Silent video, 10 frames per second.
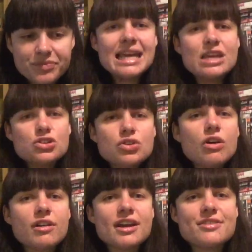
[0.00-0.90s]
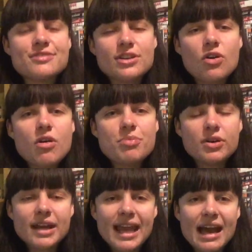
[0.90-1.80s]
saying sorry for not
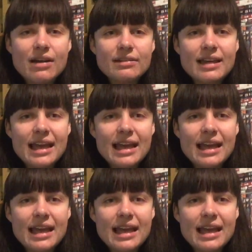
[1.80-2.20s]
putting out